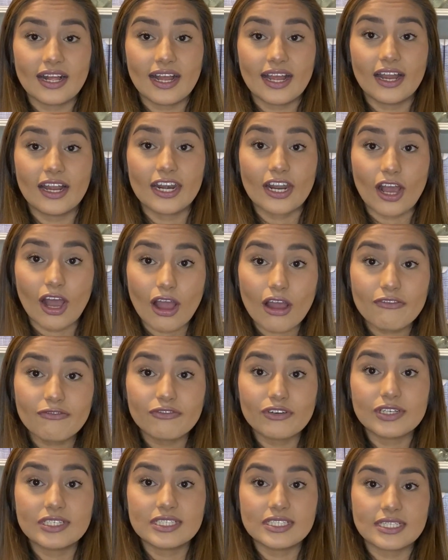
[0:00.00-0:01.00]
an
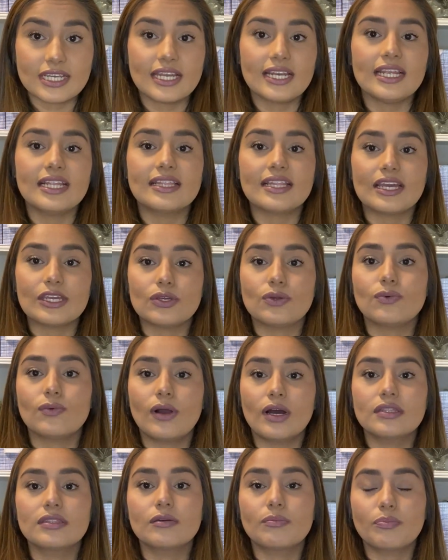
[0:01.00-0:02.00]
offer stating that you
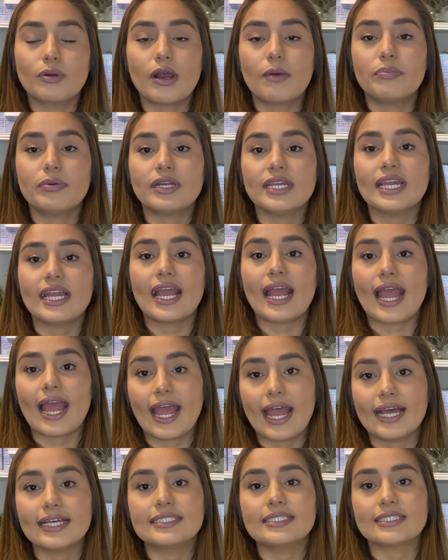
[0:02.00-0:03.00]
want the property
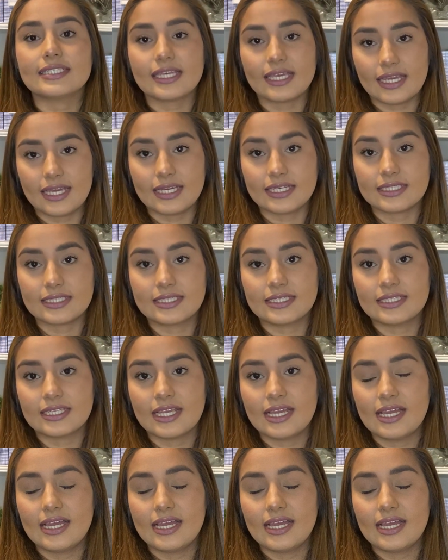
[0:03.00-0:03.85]
as is.